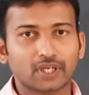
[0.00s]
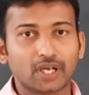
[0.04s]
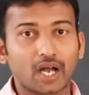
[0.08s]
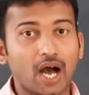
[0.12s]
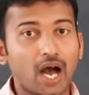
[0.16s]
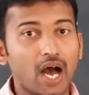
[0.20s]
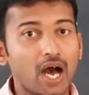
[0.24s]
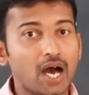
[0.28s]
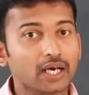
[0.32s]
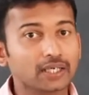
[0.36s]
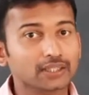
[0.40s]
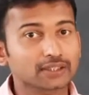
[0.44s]

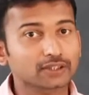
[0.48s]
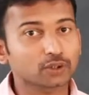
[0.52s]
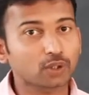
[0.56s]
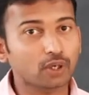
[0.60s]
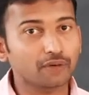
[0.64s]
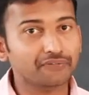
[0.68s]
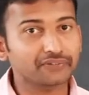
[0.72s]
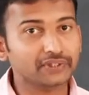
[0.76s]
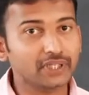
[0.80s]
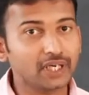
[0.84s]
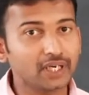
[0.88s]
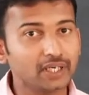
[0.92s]
Arcs
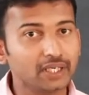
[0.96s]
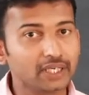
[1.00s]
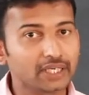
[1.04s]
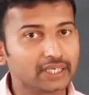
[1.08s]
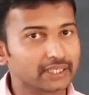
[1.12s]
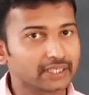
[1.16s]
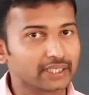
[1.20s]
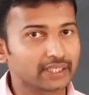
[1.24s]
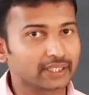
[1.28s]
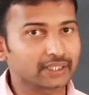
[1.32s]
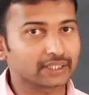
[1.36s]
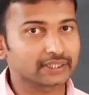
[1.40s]
of
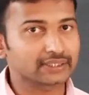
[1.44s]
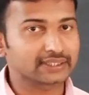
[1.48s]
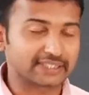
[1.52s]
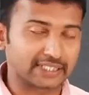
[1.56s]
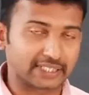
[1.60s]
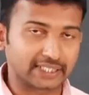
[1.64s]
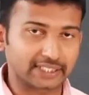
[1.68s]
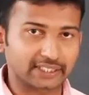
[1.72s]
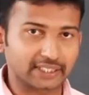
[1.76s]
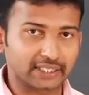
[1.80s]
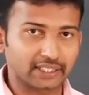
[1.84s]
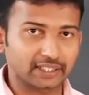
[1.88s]
the
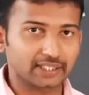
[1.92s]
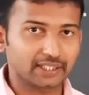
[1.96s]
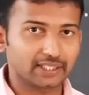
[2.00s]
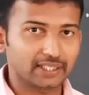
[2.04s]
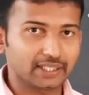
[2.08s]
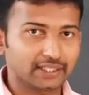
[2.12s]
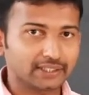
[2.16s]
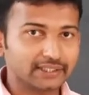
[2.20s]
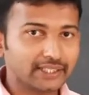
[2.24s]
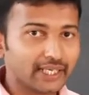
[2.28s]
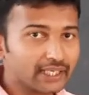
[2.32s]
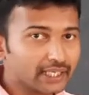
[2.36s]
circle.
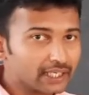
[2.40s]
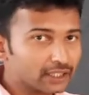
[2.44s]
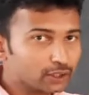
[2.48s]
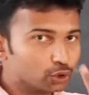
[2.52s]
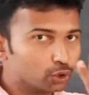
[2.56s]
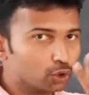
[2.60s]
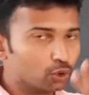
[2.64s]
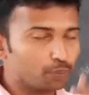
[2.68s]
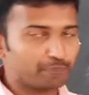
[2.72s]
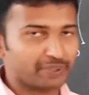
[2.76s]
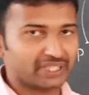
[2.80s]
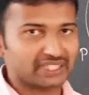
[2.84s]
There are
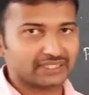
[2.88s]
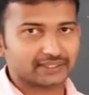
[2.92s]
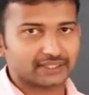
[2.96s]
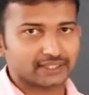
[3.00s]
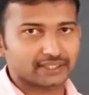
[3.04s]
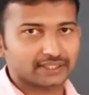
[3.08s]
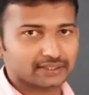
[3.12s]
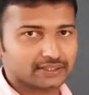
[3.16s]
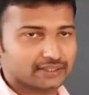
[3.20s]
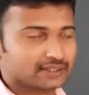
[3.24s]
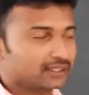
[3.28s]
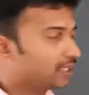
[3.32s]
2
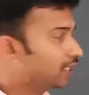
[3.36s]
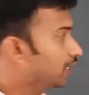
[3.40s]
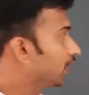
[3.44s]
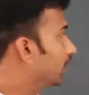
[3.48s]
pieces.